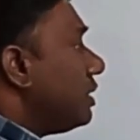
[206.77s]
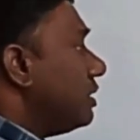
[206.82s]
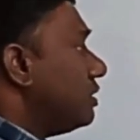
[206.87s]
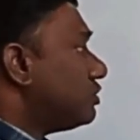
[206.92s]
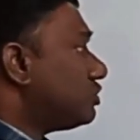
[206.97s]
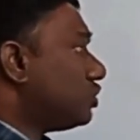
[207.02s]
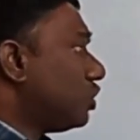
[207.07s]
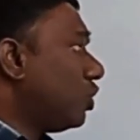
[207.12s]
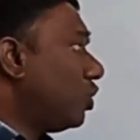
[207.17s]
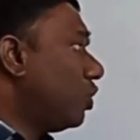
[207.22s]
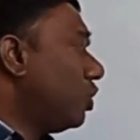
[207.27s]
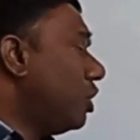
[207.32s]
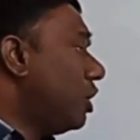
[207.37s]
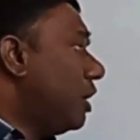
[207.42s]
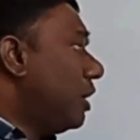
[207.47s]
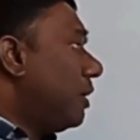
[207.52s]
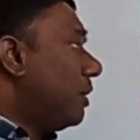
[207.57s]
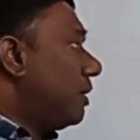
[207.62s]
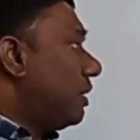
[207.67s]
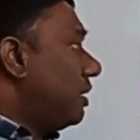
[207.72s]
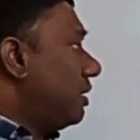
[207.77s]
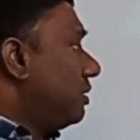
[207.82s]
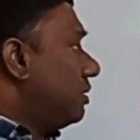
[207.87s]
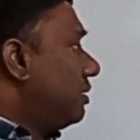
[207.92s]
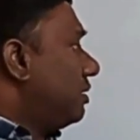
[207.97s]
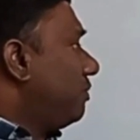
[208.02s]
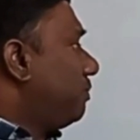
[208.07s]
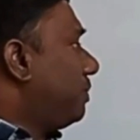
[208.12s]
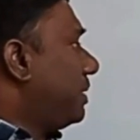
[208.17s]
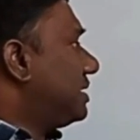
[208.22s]
So
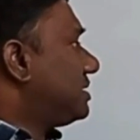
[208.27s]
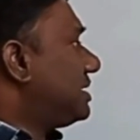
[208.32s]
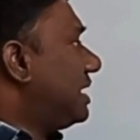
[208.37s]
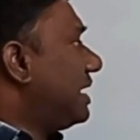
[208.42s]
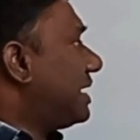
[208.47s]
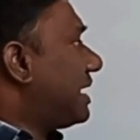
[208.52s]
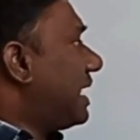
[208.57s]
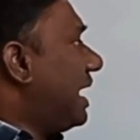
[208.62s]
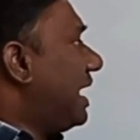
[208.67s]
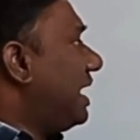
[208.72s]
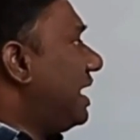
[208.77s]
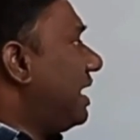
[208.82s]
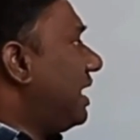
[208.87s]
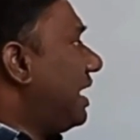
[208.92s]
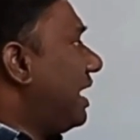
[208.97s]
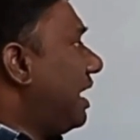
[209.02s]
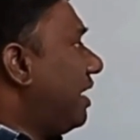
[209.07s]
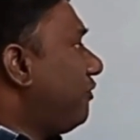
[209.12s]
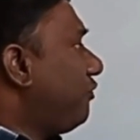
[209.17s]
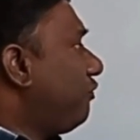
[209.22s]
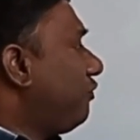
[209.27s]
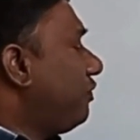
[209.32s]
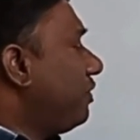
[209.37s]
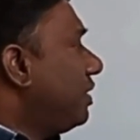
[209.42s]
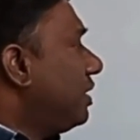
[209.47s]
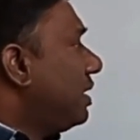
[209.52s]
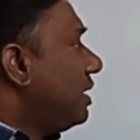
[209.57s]
percentile F